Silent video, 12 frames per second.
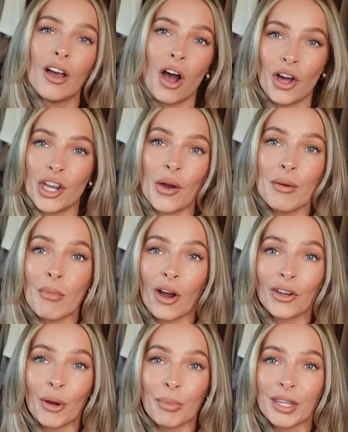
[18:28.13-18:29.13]
I know it
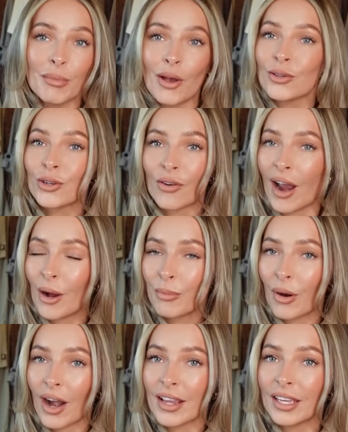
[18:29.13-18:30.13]
might not be the most
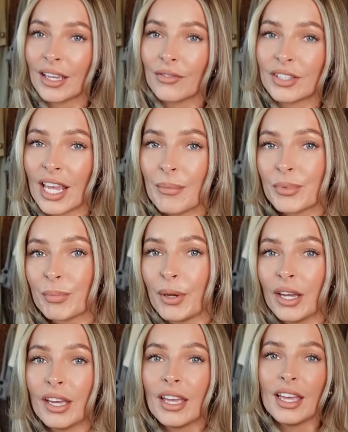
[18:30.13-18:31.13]
groundbreaking of tips,
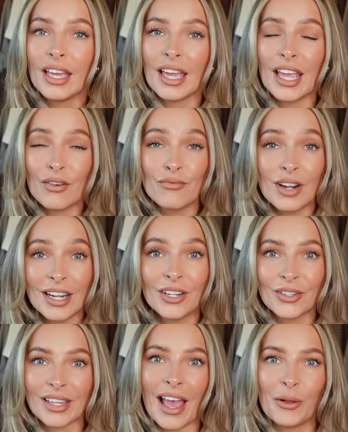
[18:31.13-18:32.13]
but it really
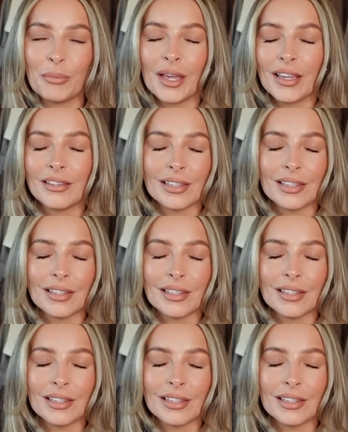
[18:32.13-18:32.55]
does help me.